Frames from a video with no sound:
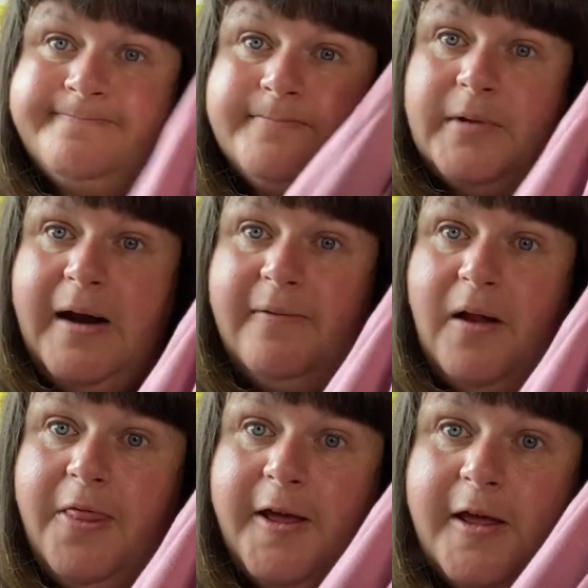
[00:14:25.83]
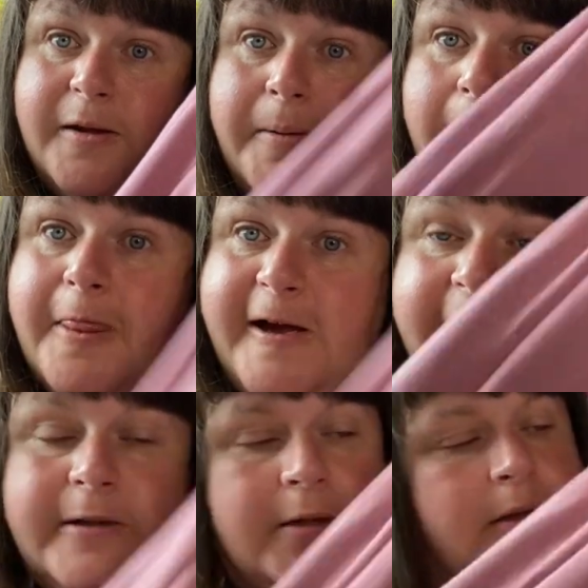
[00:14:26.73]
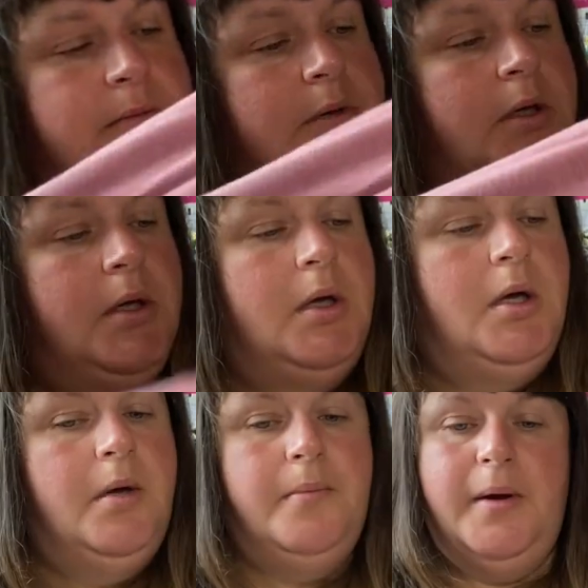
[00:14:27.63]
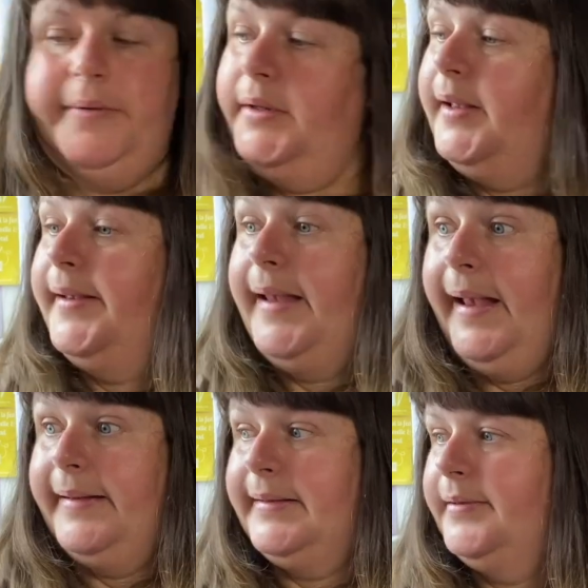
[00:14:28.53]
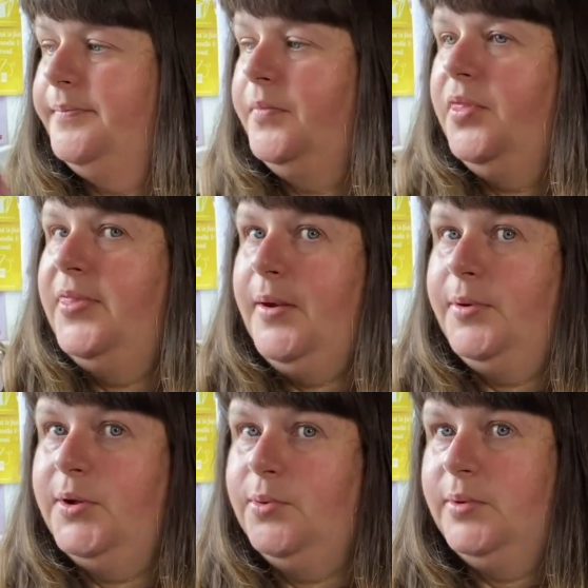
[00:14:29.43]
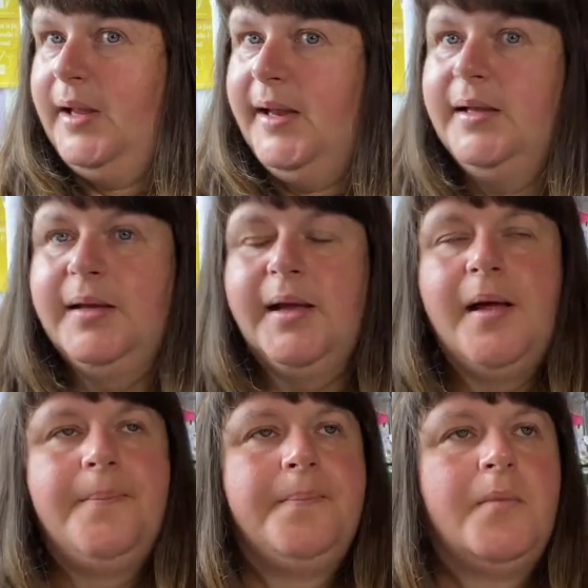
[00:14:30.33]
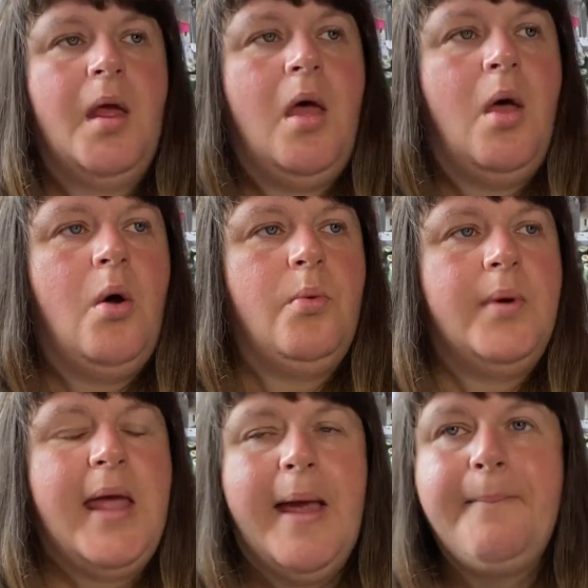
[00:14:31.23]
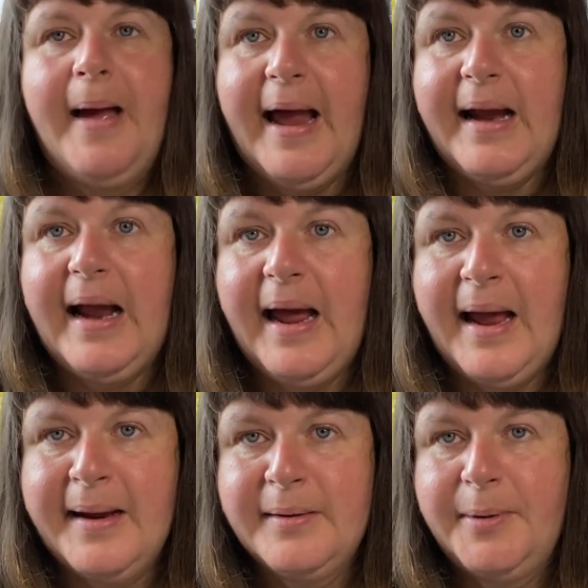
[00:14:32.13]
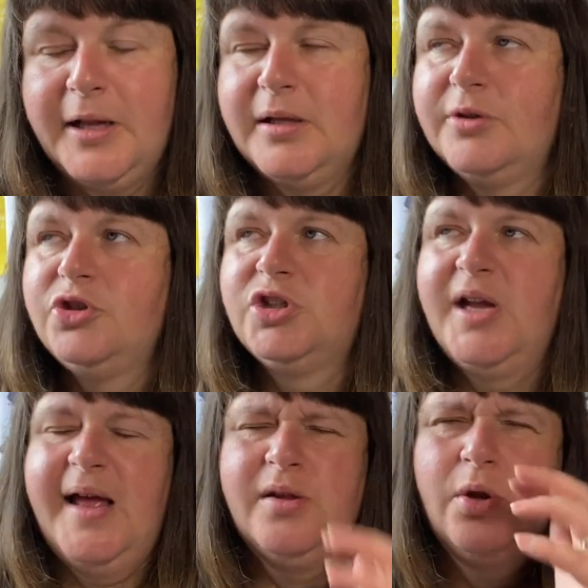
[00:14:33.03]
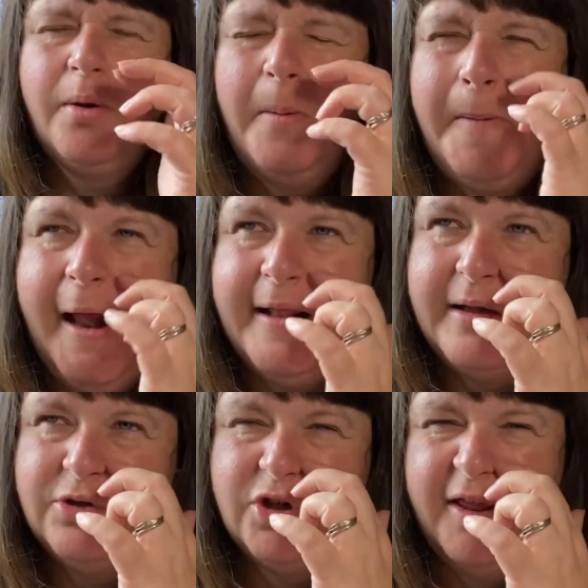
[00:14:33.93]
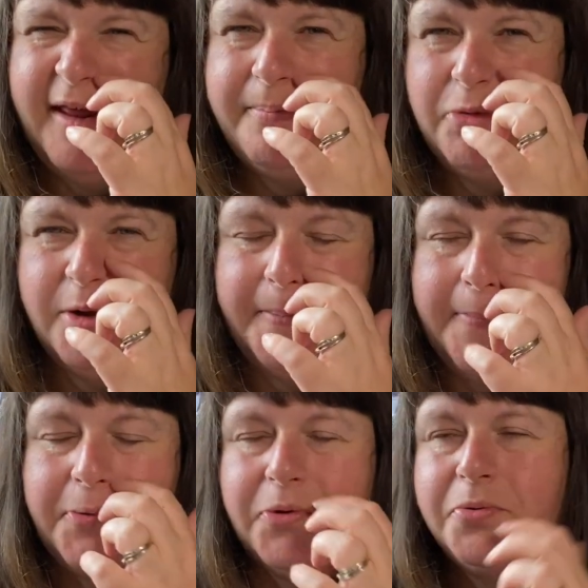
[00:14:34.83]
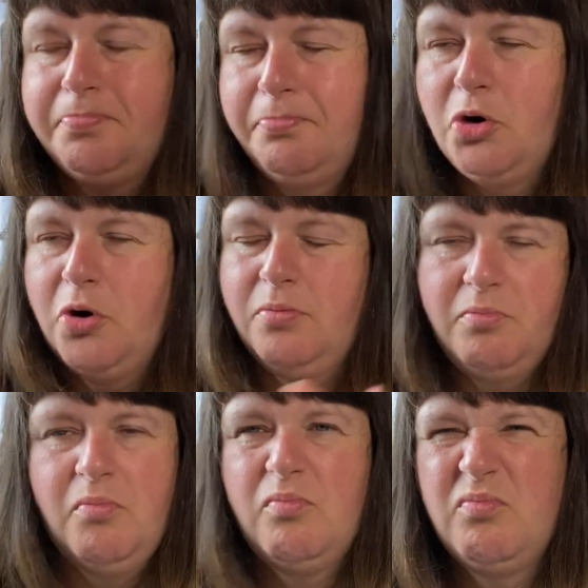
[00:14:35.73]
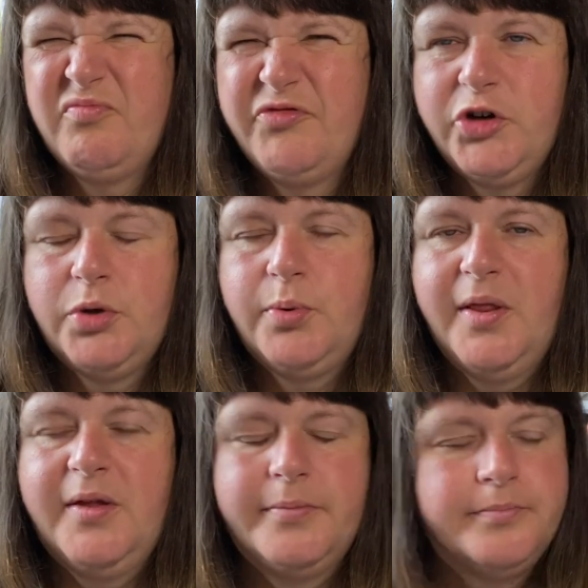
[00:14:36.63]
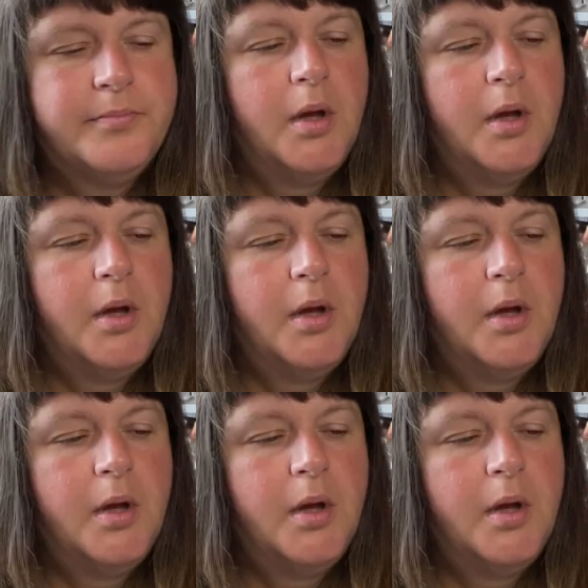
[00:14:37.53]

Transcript: Definitely thinking about that. But yes, that was so nice. Came back, had a bit of lunch. I took a pat lunch. I think most people brought food with them.